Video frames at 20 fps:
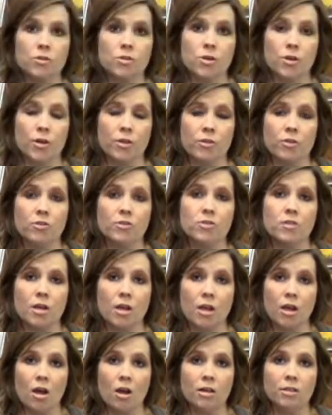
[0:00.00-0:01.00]
during their
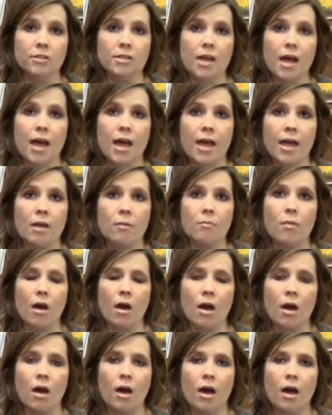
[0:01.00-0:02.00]
study hall time,
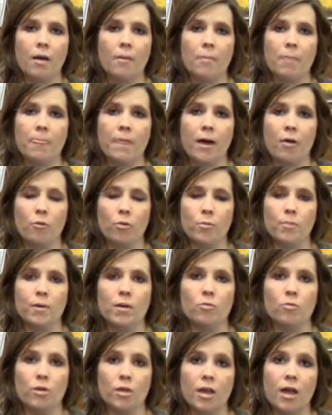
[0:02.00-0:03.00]
uh, that would
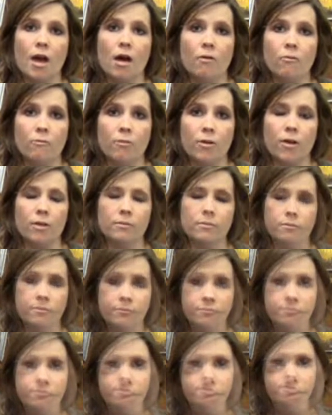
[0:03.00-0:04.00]
be really helpful.
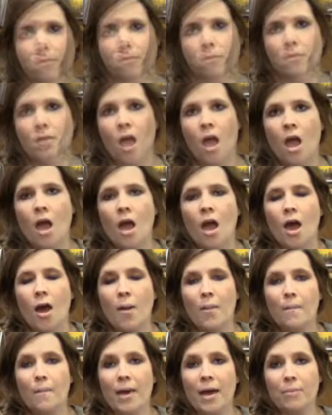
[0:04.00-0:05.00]

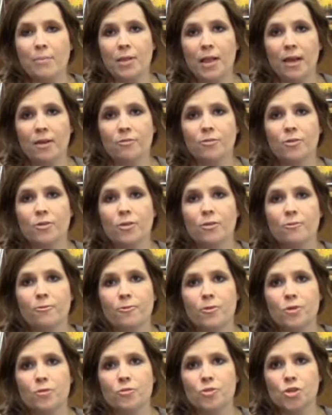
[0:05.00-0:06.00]
My plan for the
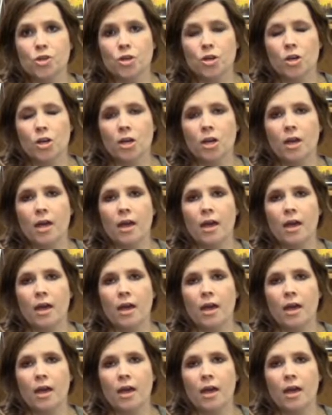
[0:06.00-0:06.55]
future